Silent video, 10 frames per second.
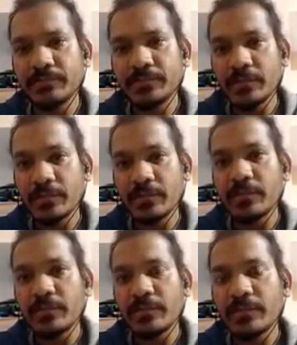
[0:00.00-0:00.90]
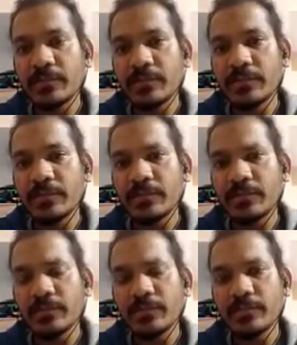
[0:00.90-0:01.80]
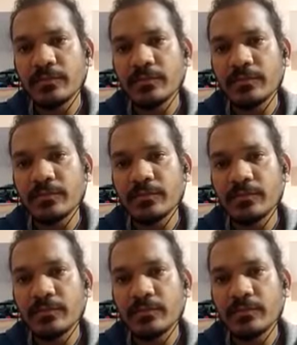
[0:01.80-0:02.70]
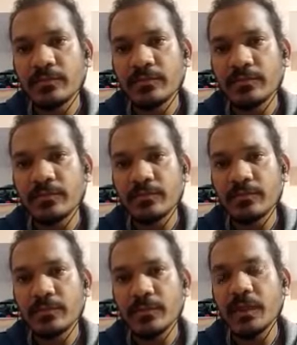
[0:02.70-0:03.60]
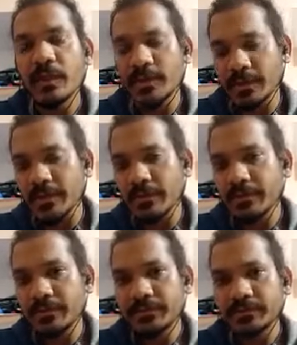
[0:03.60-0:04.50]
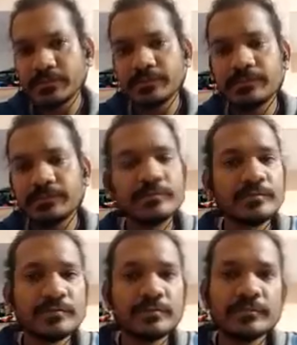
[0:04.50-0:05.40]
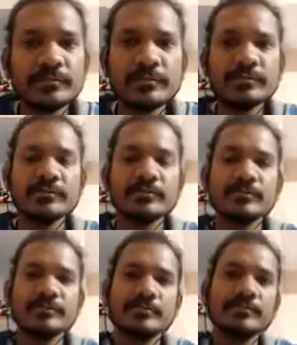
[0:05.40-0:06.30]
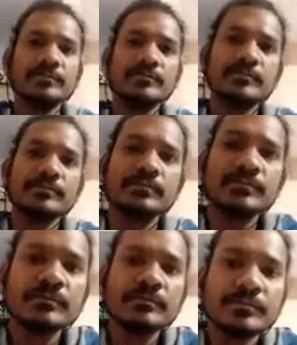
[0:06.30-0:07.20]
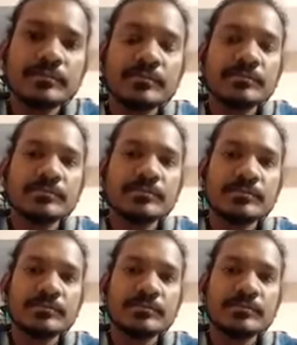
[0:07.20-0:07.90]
No words are spoken by the person on screen.